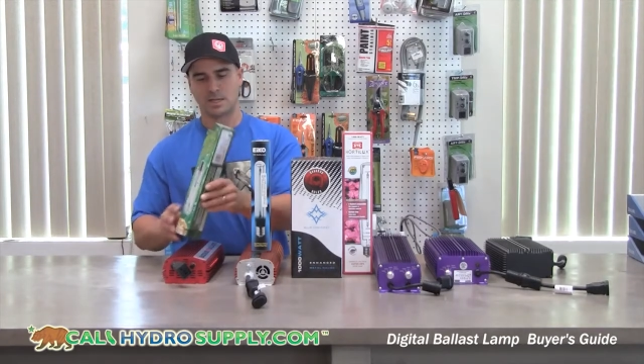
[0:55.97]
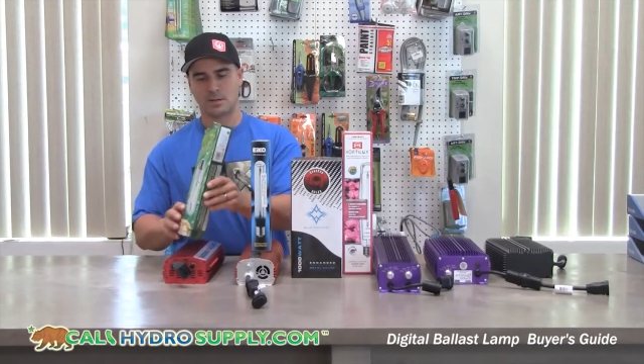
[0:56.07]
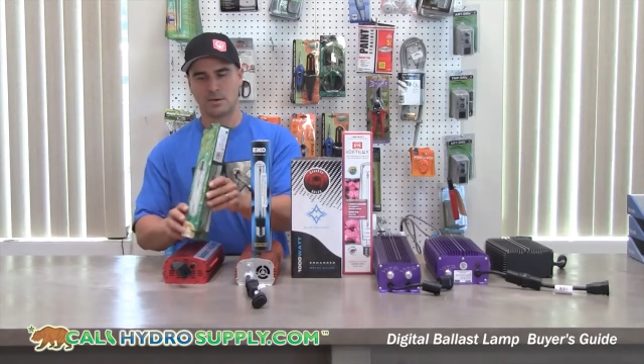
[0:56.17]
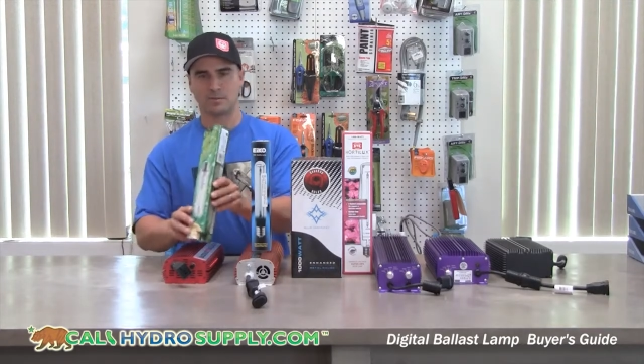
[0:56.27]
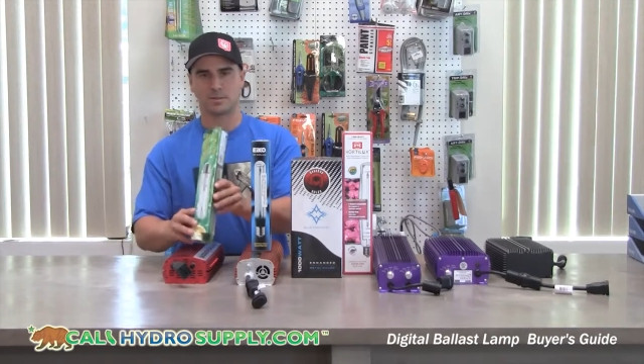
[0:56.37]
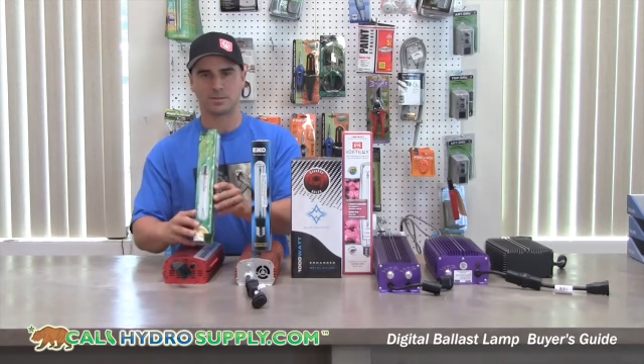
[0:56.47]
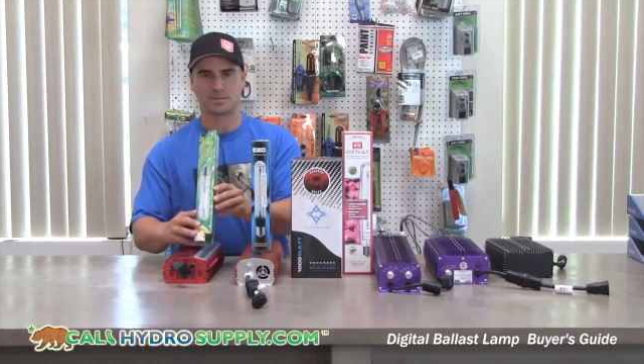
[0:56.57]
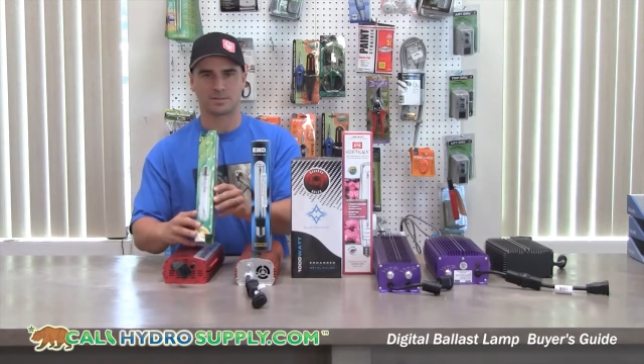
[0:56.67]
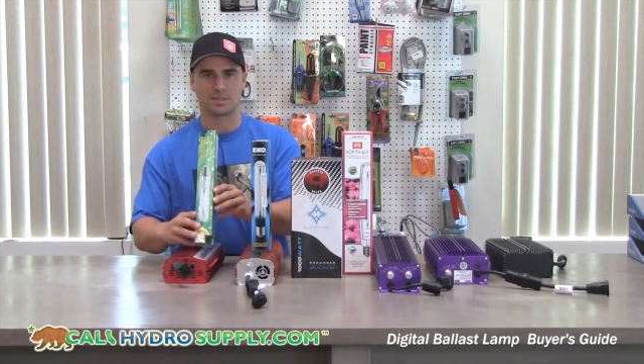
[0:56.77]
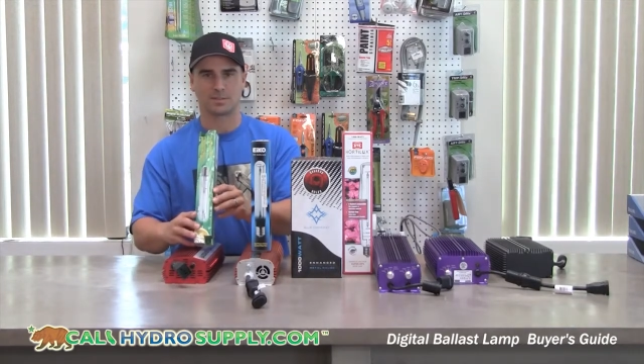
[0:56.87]
however, is
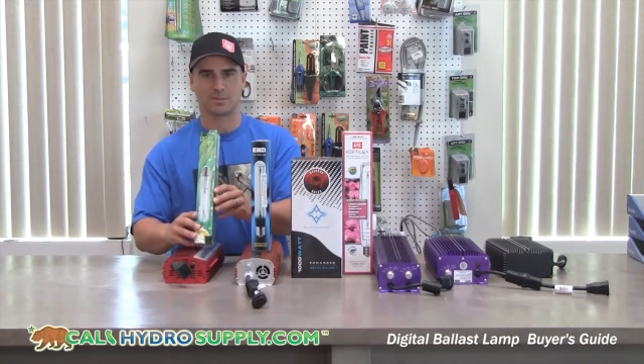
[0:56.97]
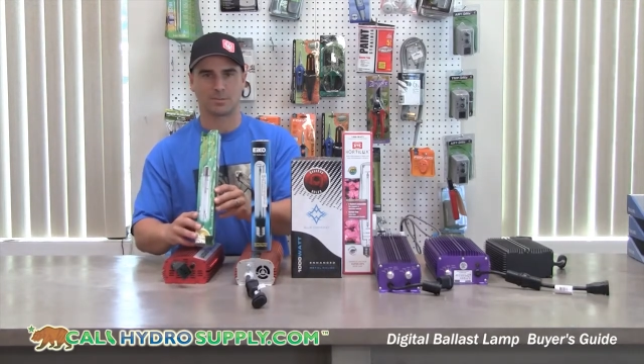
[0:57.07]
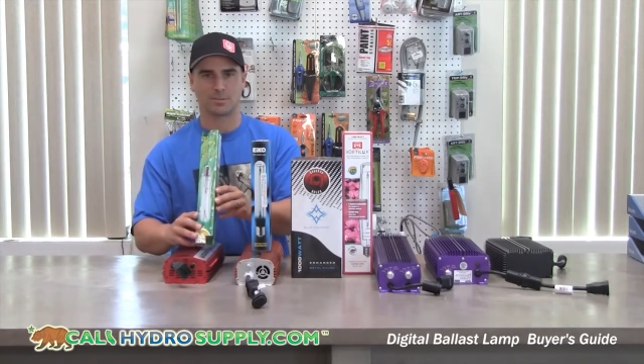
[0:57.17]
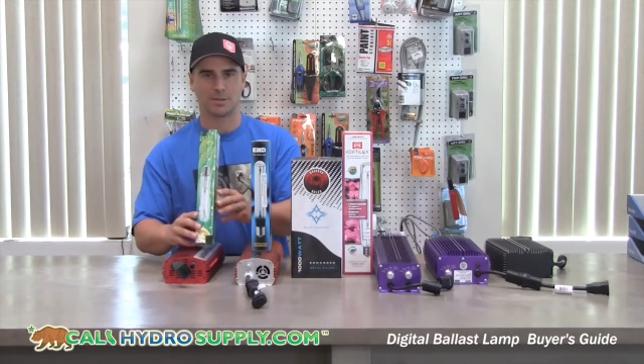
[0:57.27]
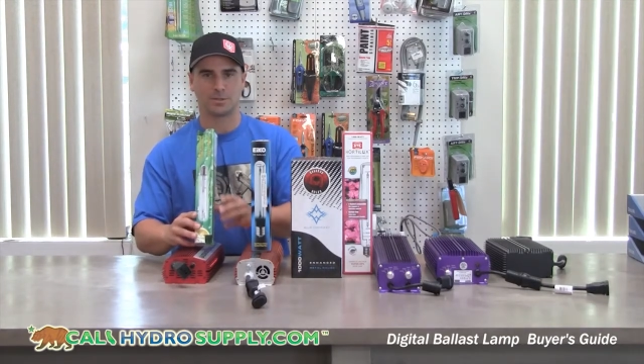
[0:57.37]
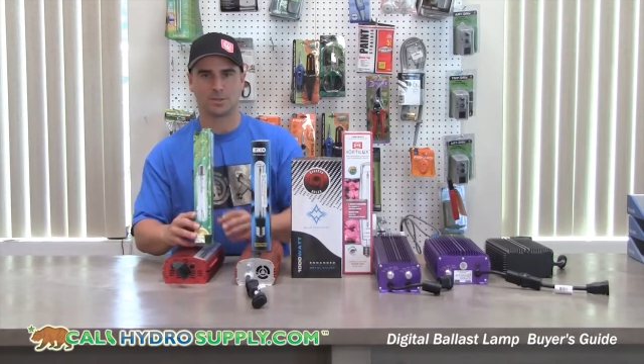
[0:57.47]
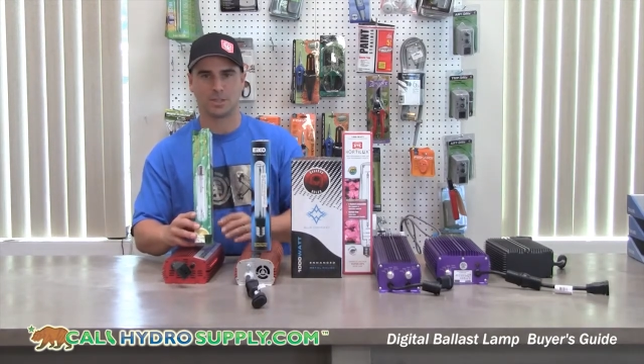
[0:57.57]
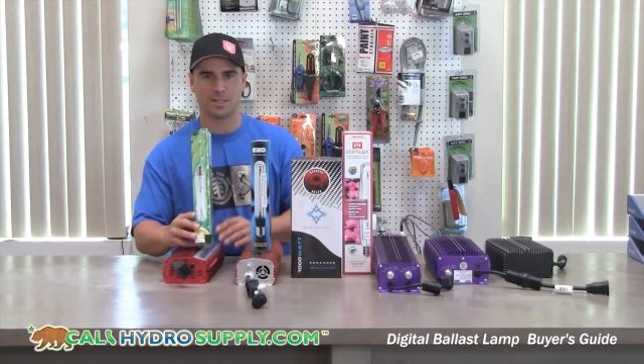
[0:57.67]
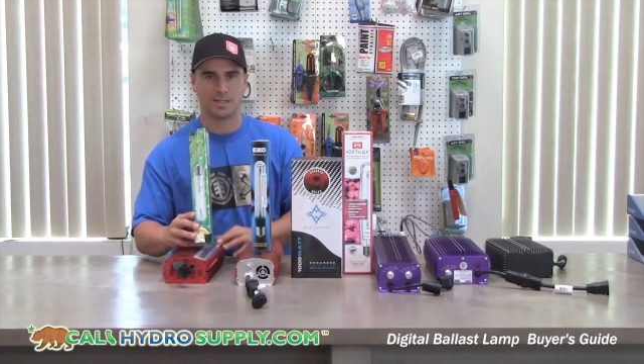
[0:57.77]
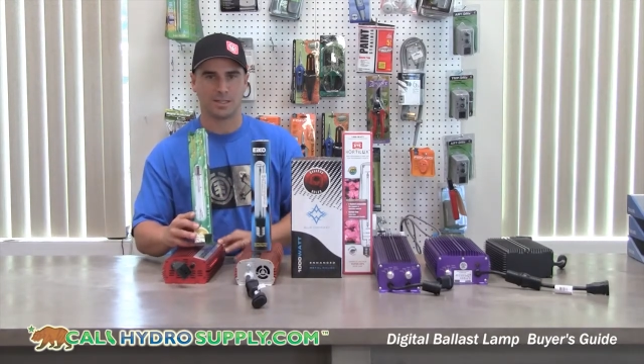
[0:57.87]
a 600 watt
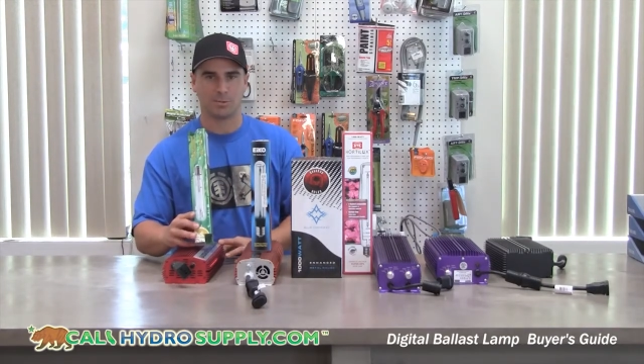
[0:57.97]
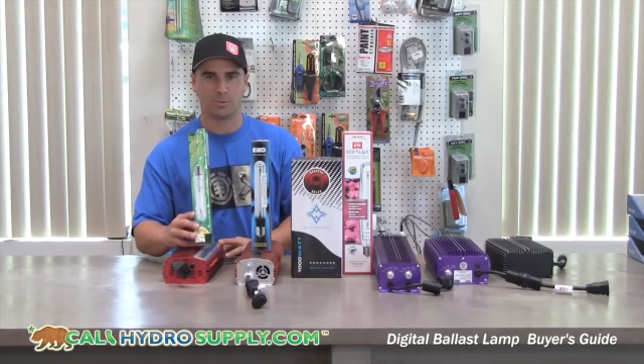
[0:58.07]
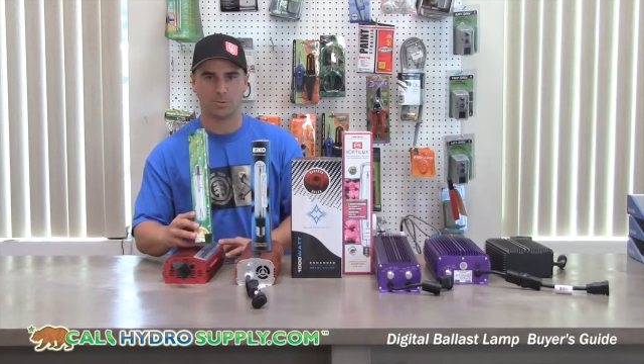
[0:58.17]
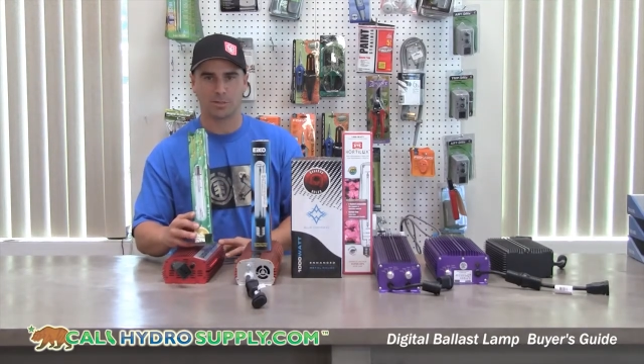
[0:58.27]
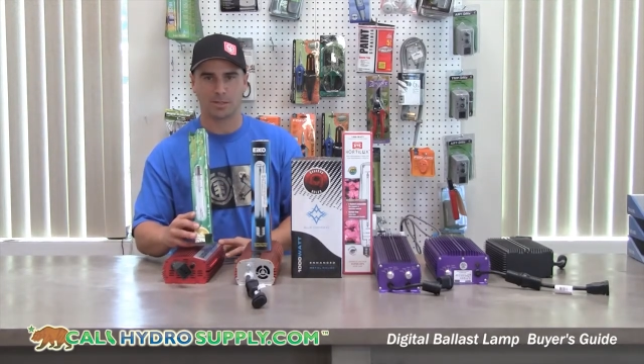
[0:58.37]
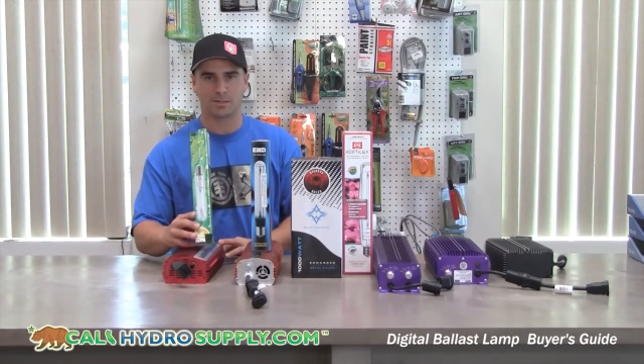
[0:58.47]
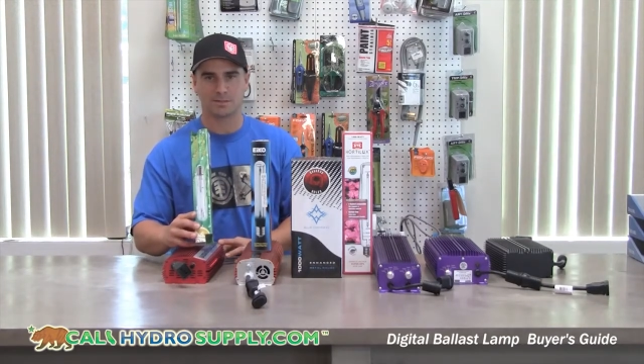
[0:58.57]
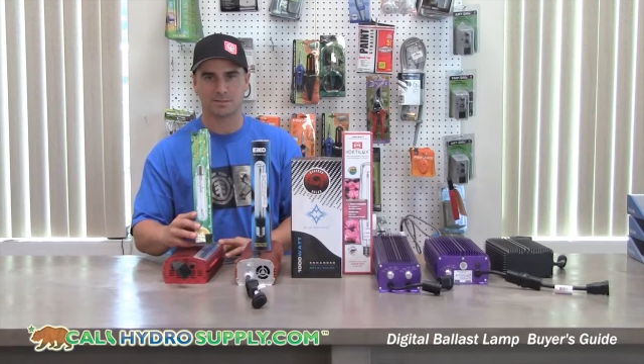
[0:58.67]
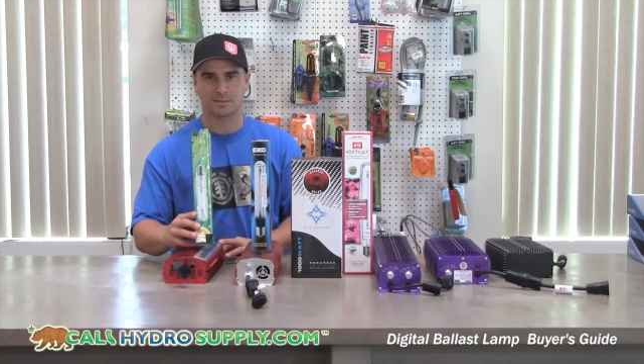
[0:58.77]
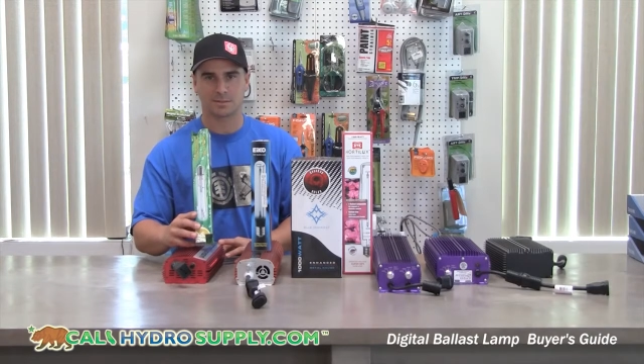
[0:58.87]
GE
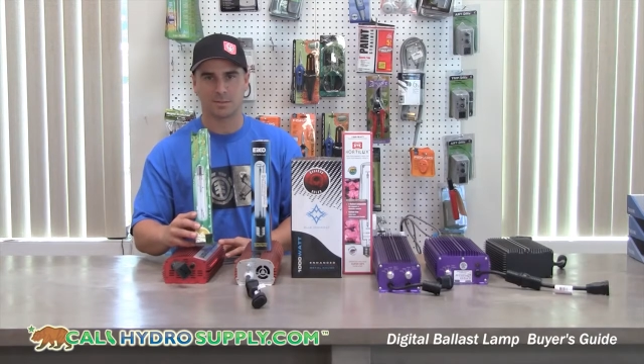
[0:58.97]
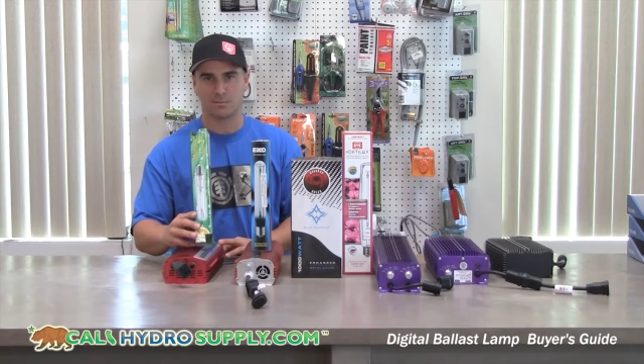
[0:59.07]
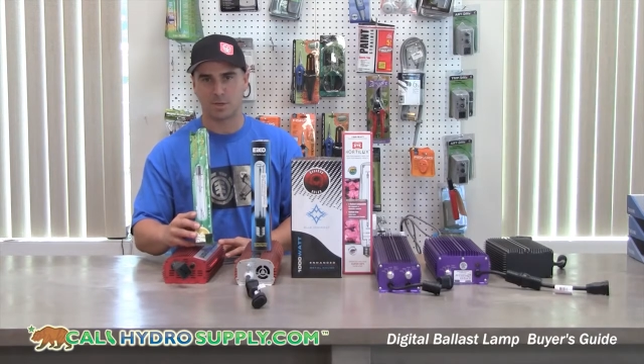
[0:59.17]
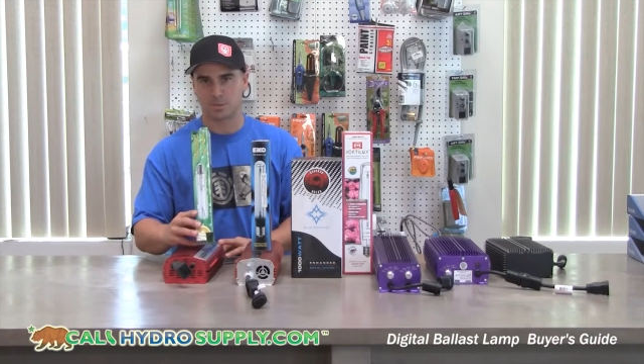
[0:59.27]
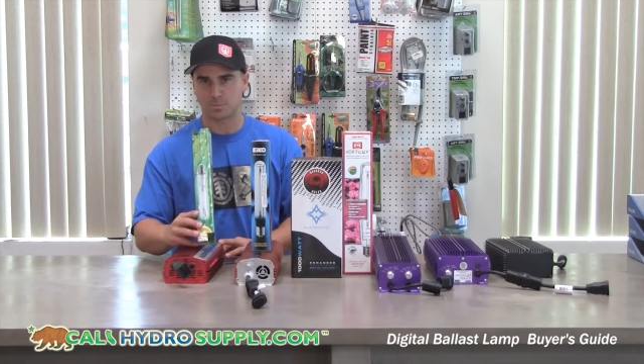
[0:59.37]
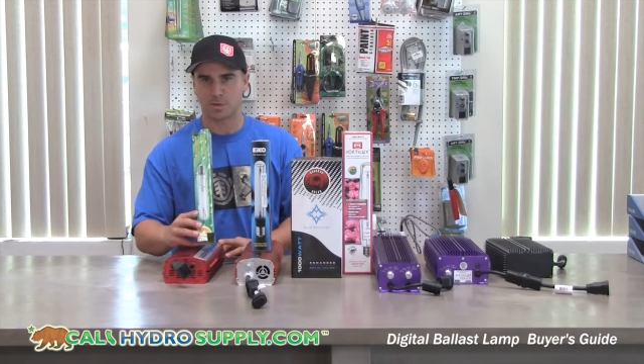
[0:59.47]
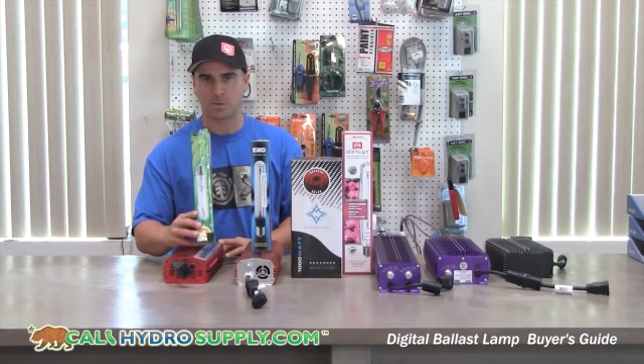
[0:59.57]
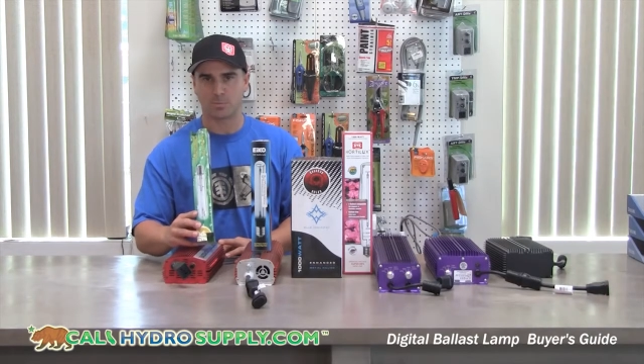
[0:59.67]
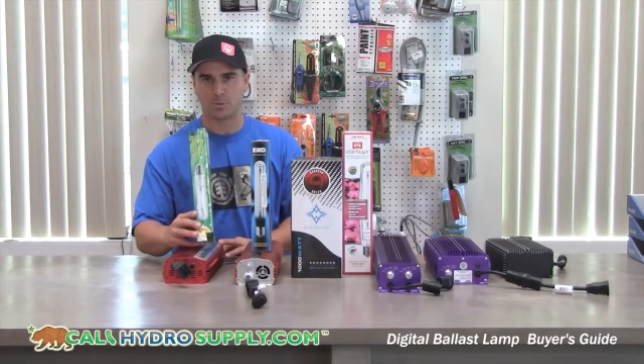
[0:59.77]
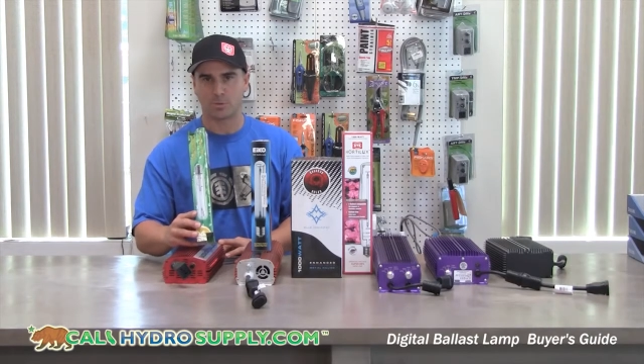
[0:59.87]
Lucalux, a much
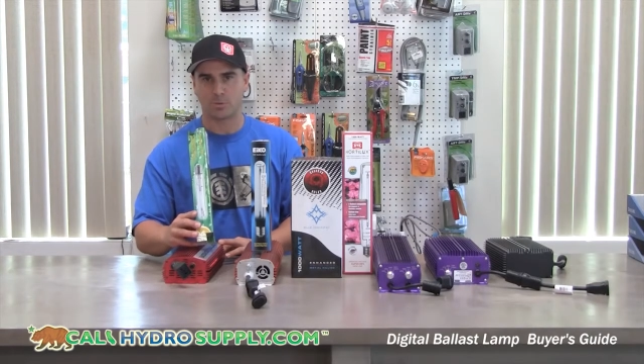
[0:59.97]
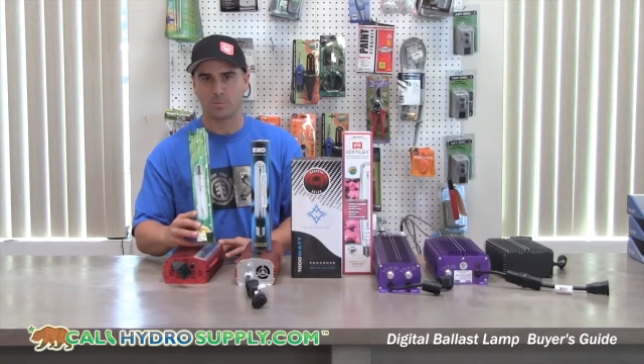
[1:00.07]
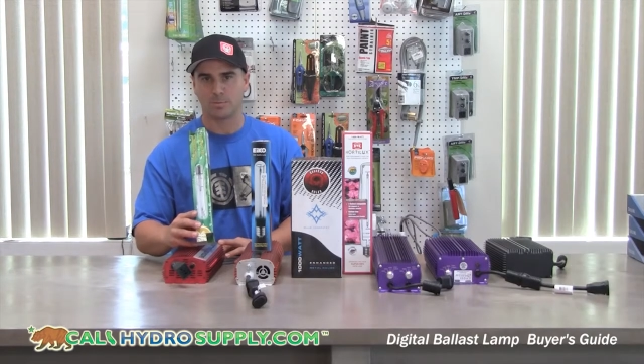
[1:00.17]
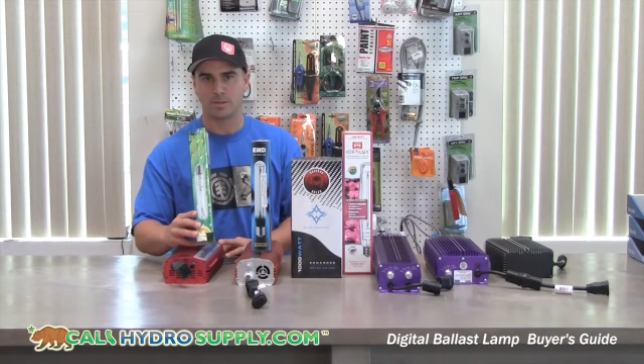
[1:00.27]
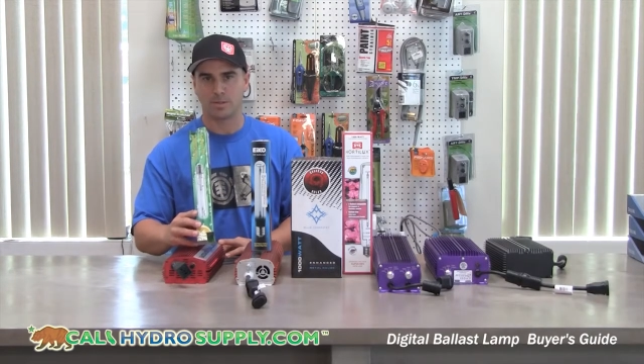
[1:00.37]
better bulb,